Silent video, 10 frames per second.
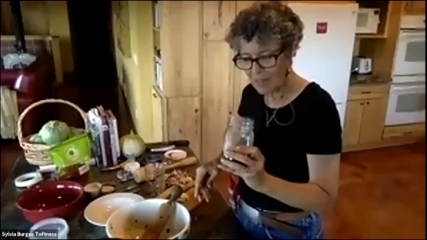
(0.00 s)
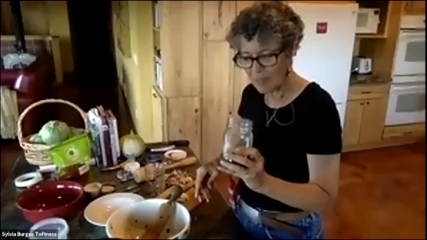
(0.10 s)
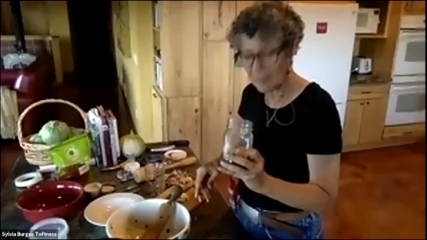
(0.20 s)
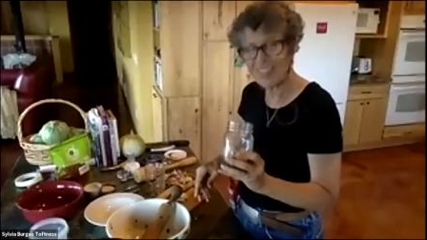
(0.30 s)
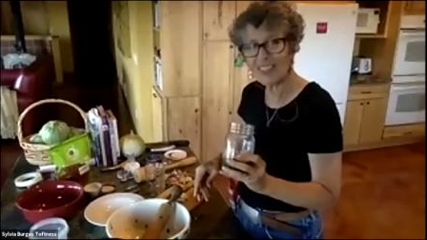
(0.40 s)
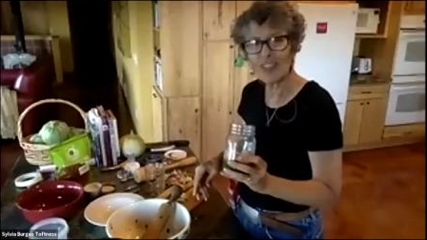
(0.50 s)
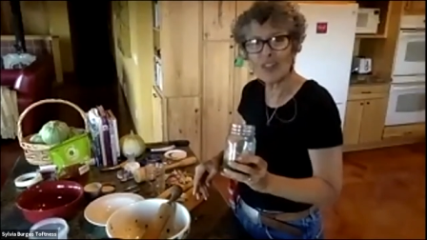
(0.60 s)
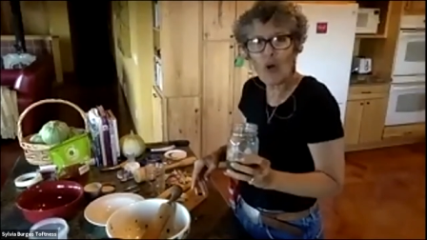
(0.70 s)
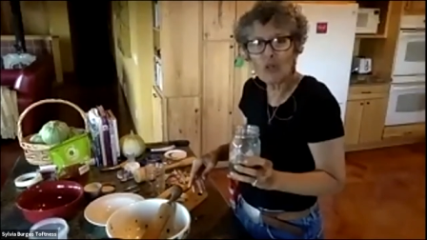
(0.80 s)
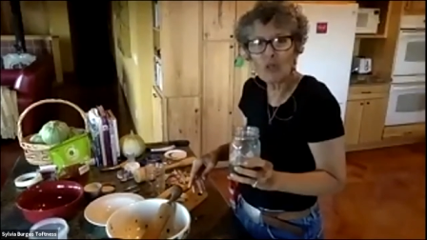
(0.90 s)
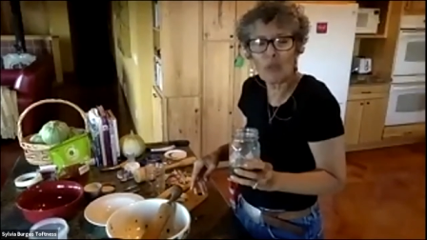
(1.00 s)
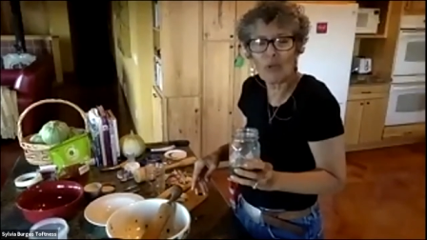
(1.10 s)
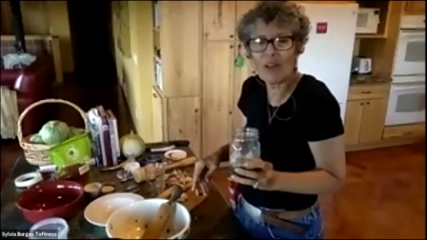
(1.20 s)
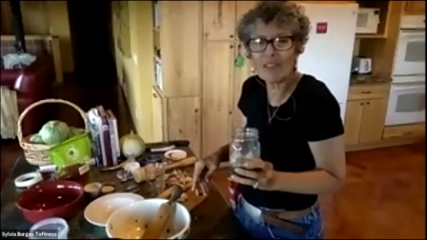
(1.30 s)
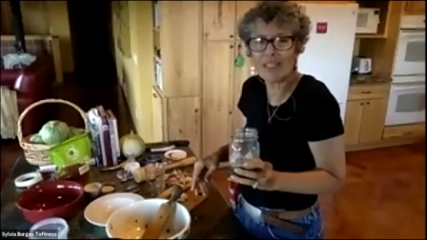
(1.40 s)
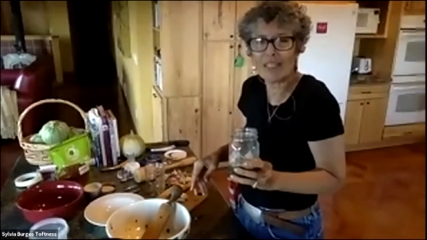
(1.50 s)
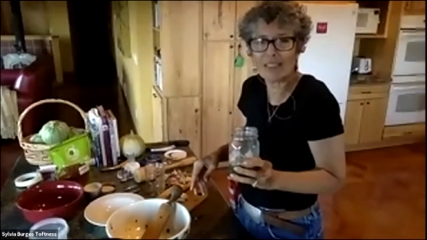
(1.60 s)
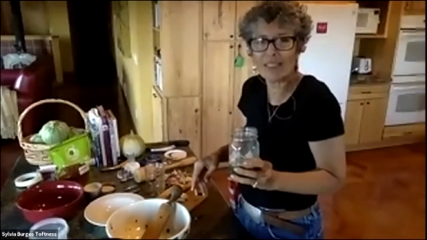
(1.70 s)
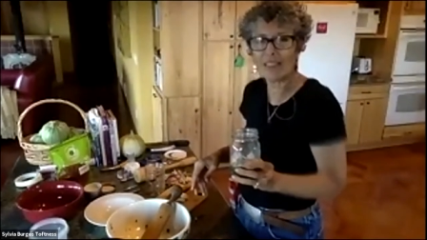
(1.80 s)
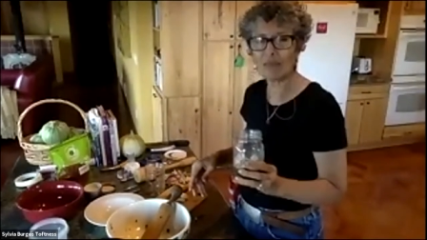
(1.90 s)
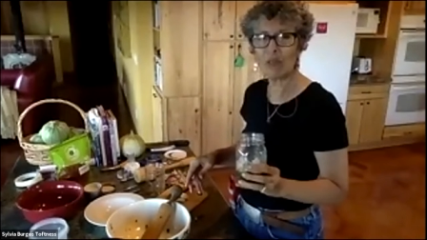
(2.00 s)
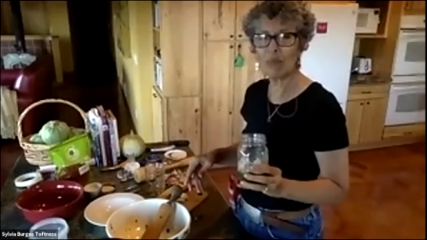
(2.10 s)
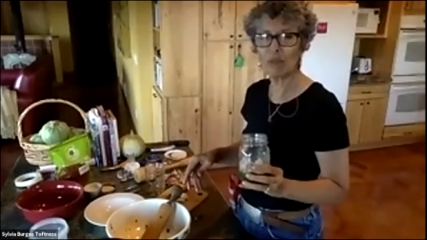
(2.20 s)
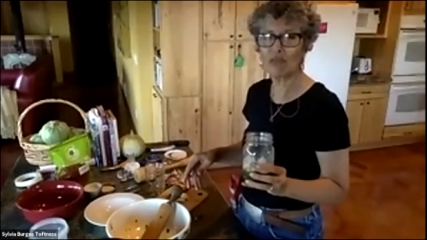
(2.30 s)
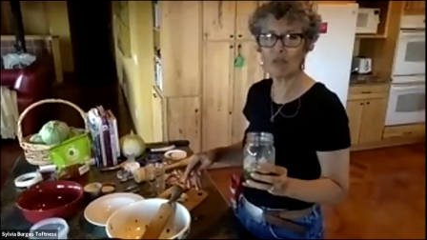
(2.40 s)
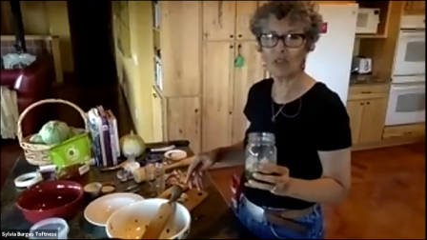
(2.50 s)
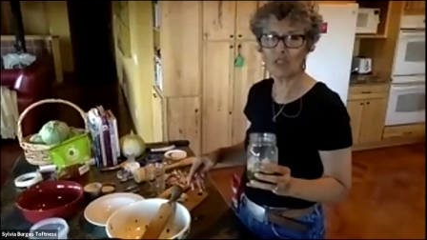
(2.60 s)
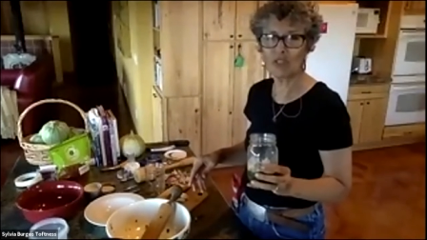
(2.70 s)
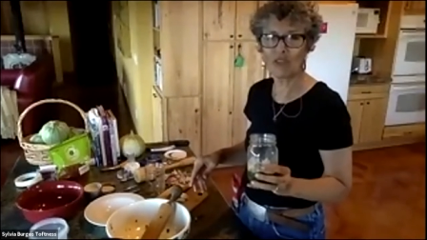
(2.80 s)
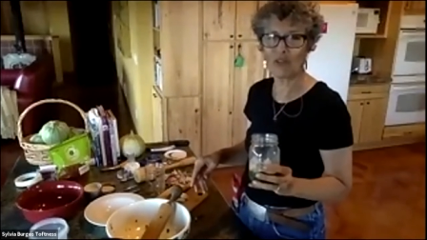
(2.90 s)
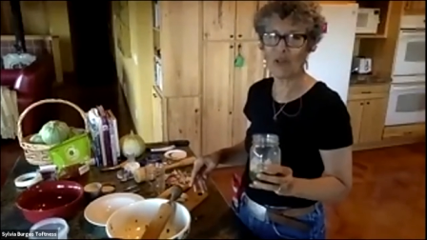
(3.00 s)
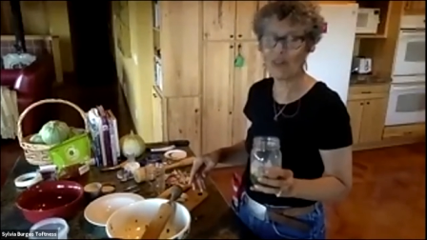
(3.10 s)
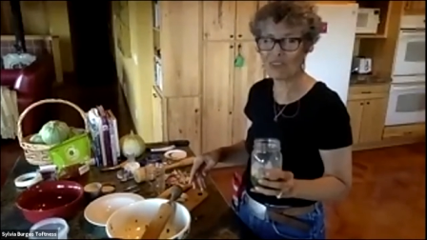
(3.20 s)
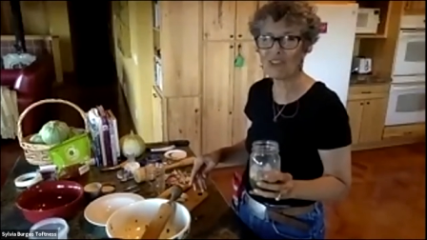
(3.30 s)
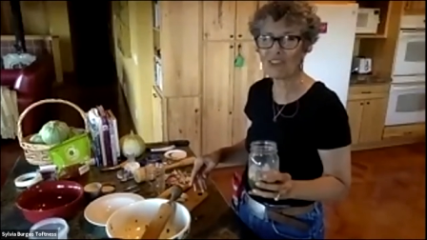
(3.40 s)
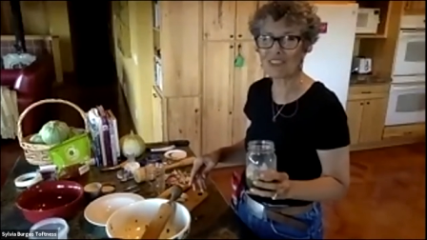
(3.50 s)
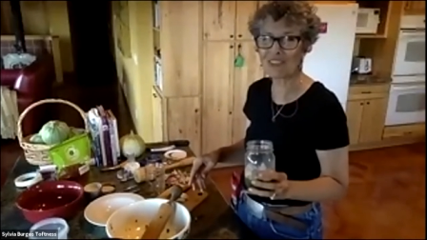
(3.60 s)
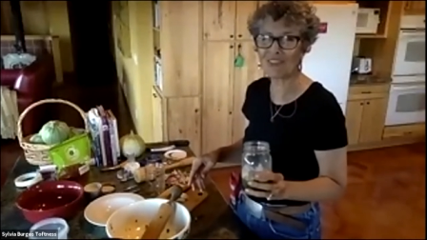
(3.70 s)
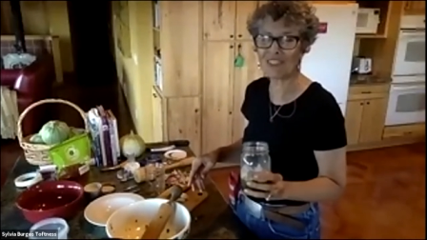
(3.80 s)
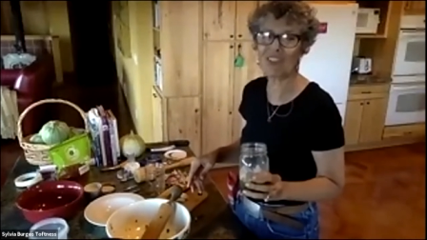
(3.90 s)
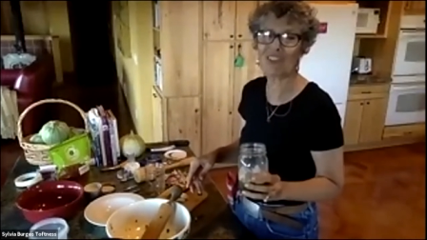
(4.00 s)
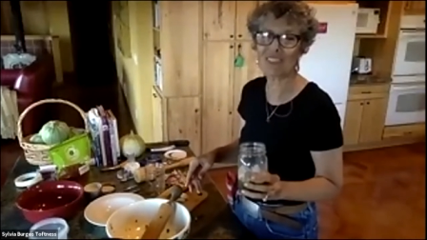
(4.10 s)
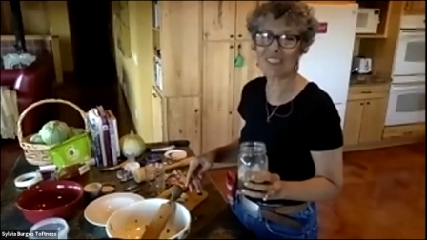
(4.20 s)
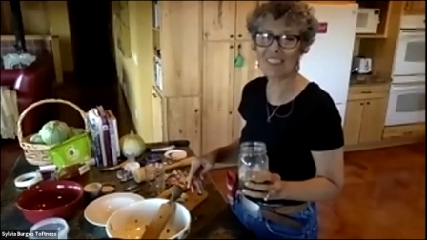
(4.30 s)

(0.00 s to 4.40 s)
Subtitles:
But this is an old process that people have been using for hundreds of years.